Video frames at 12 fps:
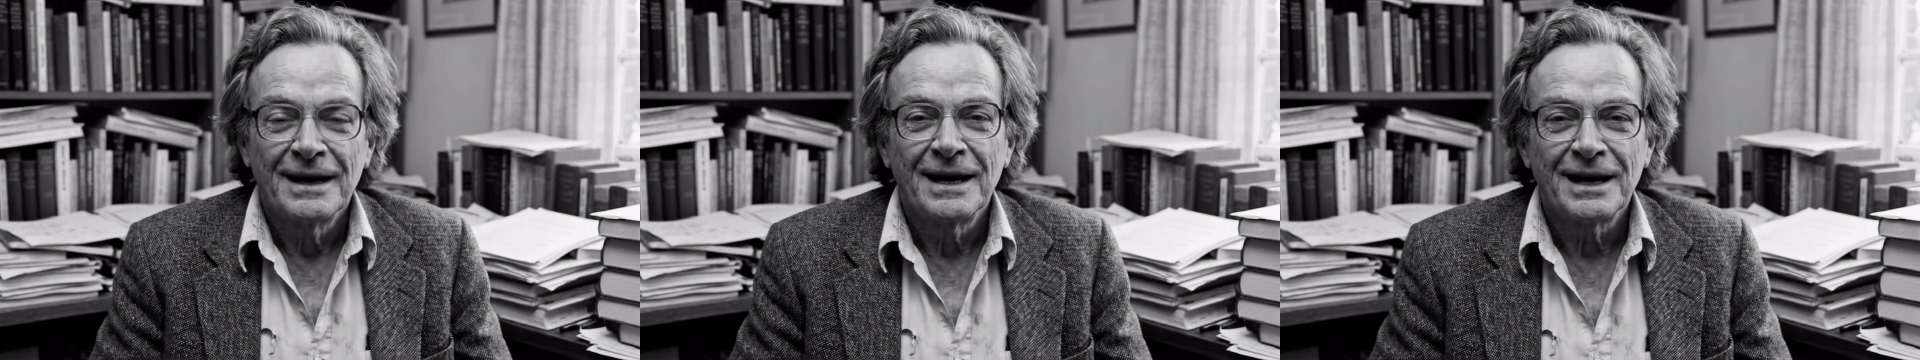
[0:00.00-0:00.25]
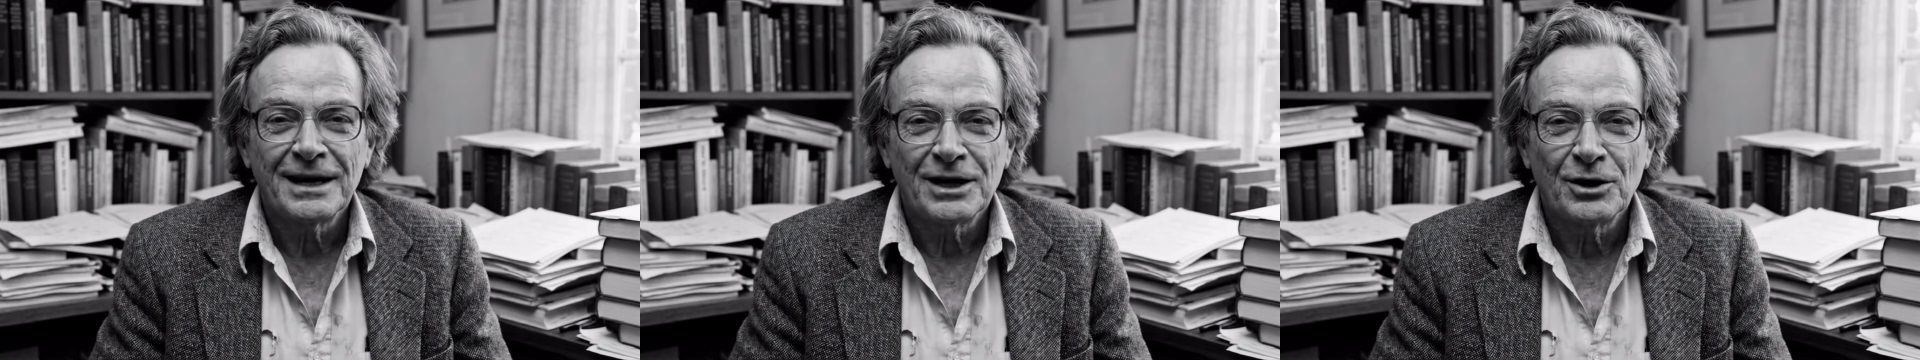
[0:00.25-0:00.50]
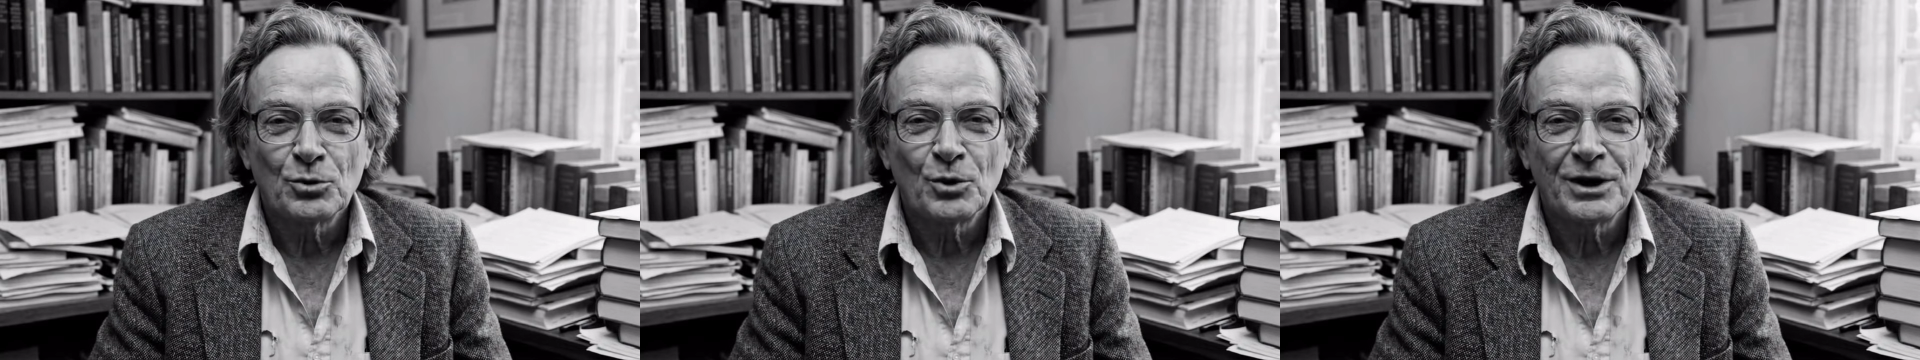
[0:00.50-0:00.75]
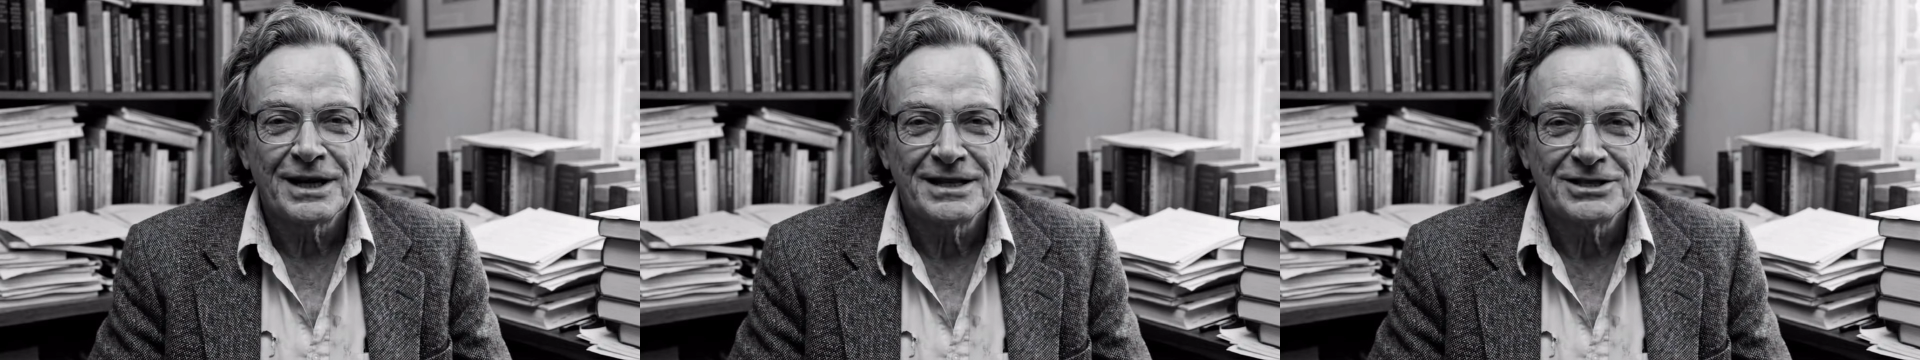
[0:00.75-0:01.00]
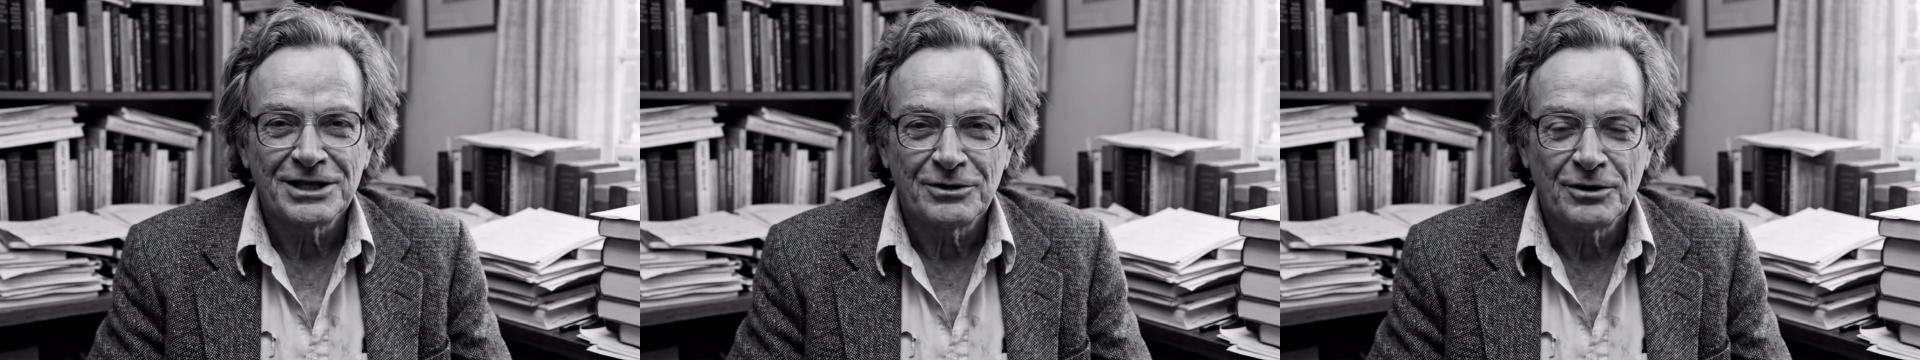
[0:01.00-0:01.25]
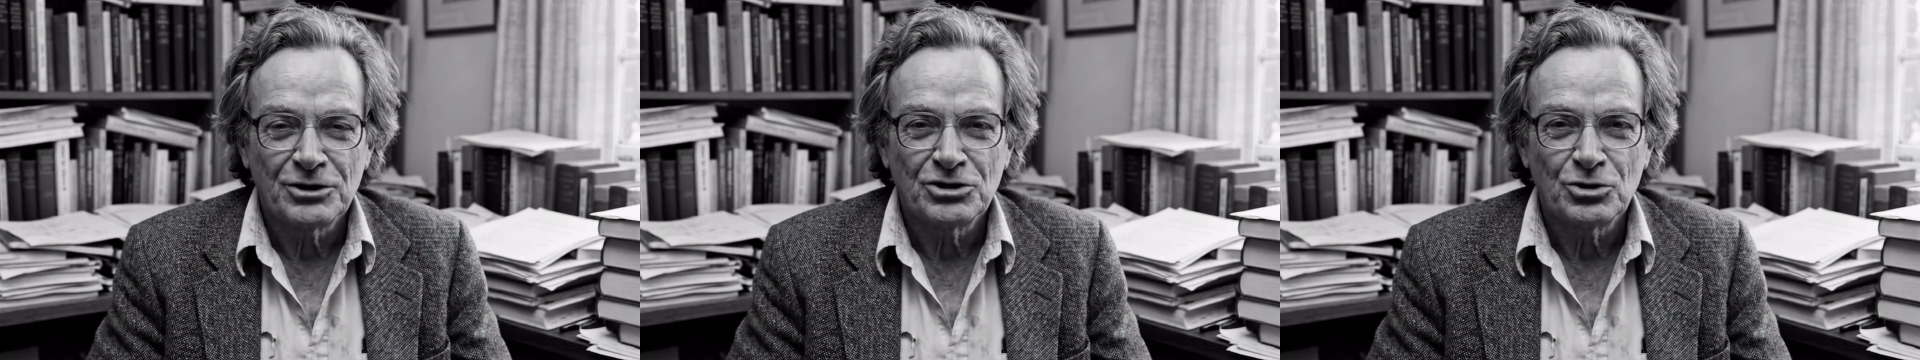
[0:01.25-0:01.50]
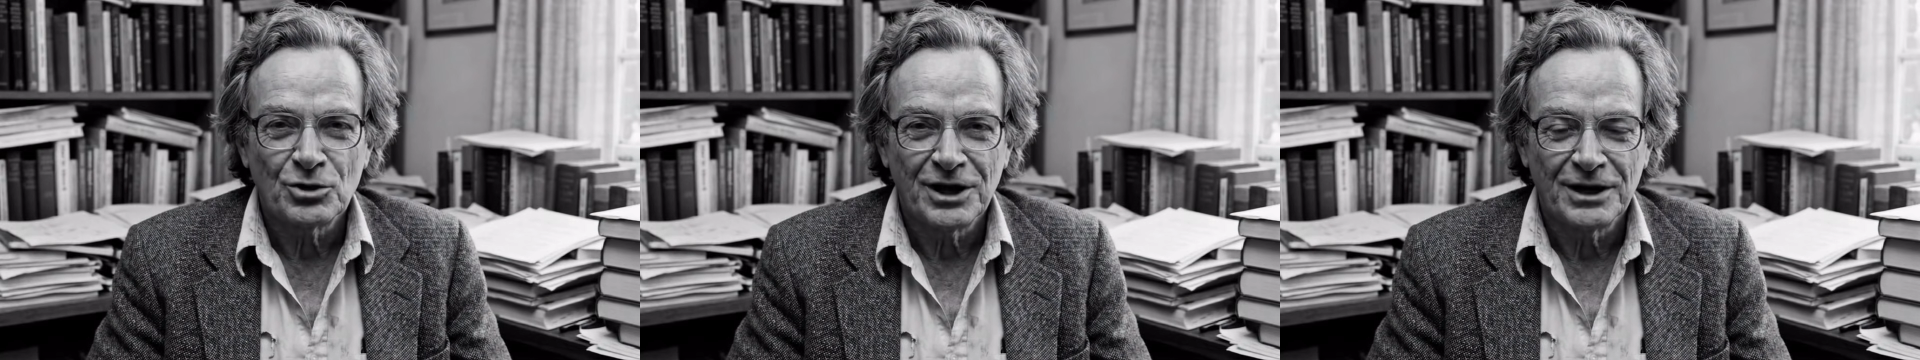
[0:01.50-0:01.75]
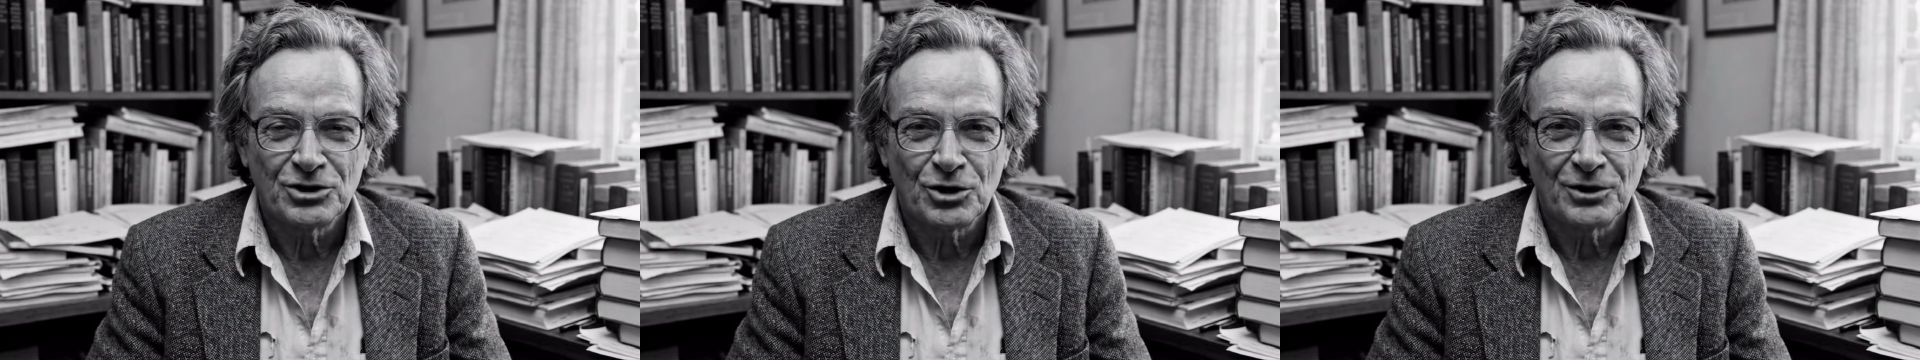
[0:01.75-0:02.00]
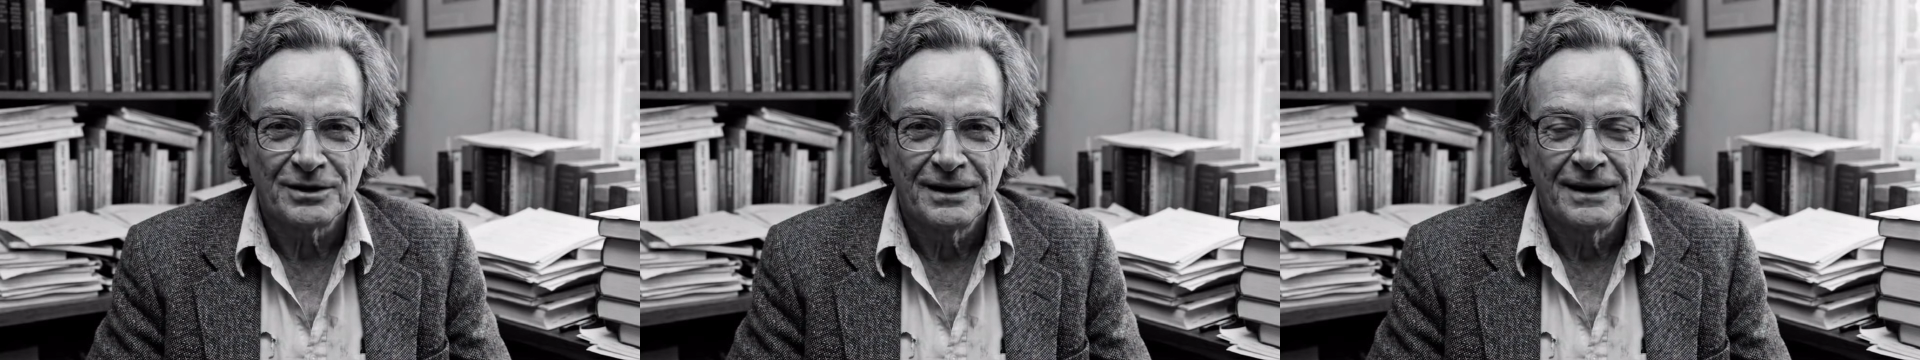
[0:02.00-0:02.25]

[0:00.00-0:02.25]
And here's where it gets even stranger.